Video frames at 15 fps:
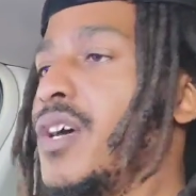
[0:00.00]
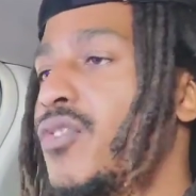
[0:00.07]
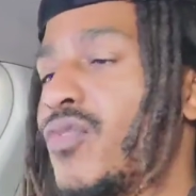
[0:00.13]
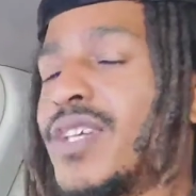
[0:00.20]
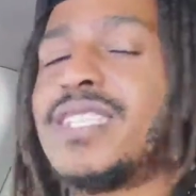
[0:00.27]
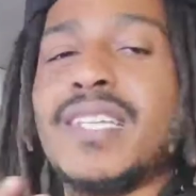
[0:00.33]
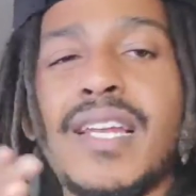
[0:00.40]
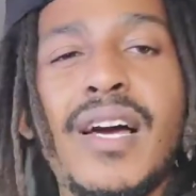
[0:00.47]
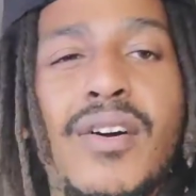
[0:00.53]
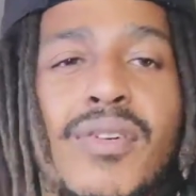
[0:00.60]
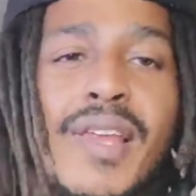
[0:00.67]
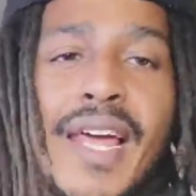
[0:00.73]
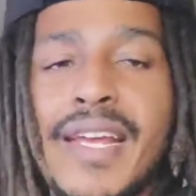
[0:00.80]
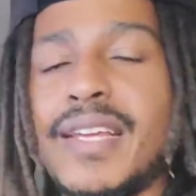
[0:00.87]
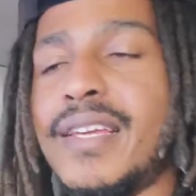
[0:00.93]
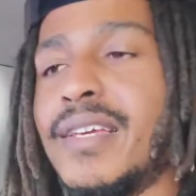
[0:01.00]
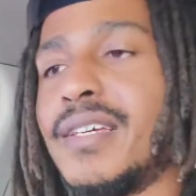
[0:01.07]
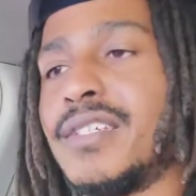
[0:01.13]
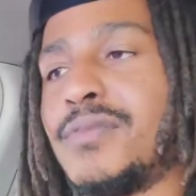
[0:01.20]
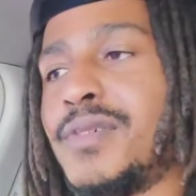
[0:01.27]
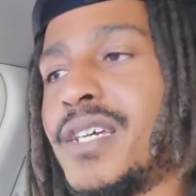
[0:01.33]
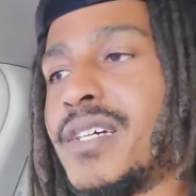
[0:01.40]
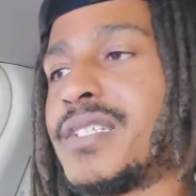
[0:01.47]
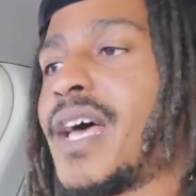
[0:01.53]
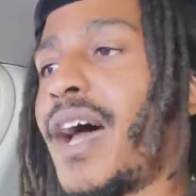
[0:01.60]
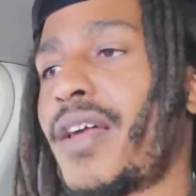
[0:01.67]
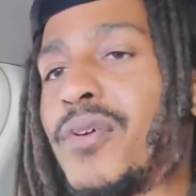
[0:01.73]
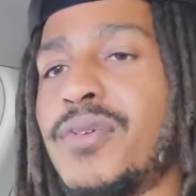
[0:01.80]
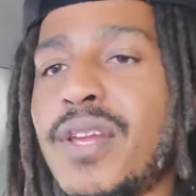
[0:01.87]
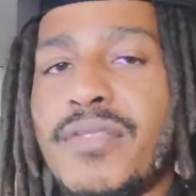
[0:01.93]
Reason I don't like it is because
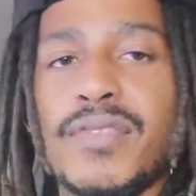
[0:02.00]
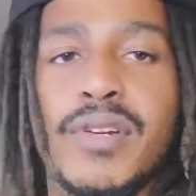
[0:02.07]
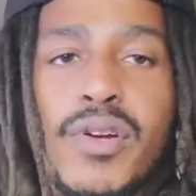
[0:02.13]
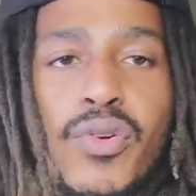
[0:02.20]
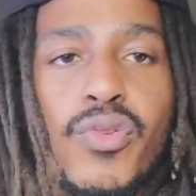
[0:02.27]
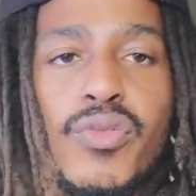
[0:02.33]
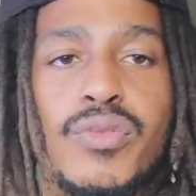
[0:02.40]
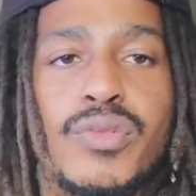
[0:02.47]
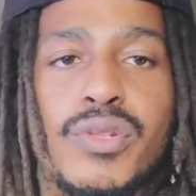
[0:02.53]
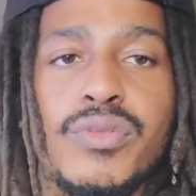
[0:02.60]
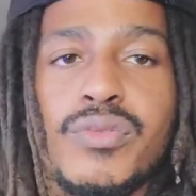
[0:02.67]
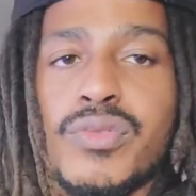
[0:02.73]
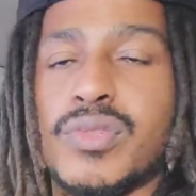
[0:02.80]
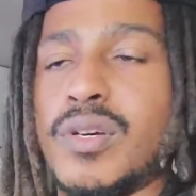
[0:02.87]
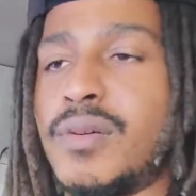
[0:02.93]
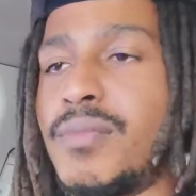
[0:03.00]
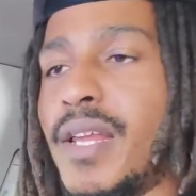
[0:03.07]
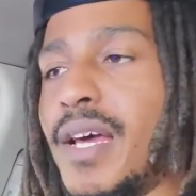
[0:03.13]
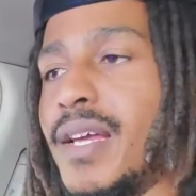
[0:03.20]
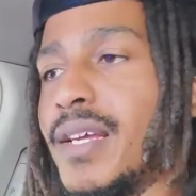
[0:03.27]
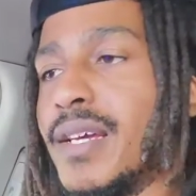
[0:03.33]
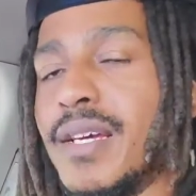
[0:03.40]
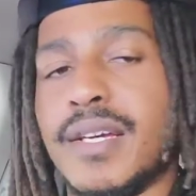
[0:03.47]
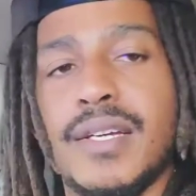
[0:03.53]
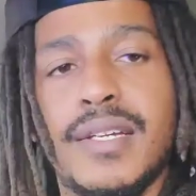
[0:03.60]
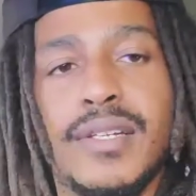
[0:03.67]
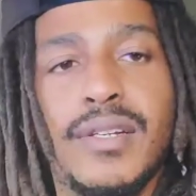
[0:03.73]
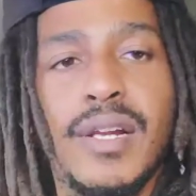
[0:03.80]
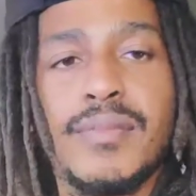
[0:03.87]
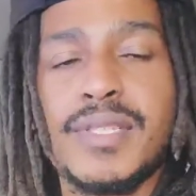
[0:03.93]
I don't never know who's who. So I'm like,
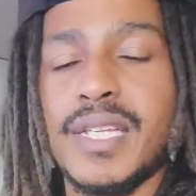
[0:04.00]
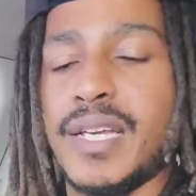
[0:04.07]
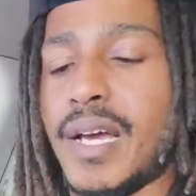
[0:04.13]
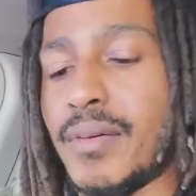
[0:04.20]
you know what I'm saying?